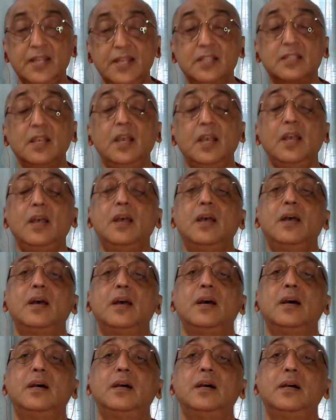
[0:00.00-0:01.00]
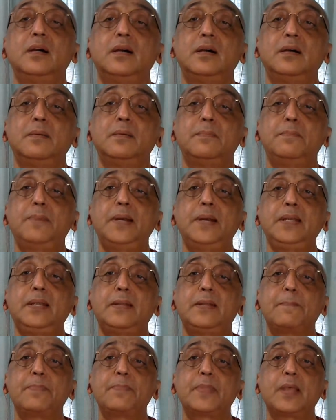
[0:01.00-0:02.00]
sides.
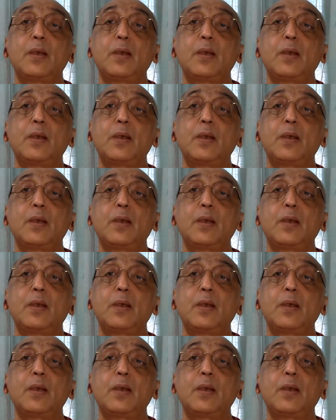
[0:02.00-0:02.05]
But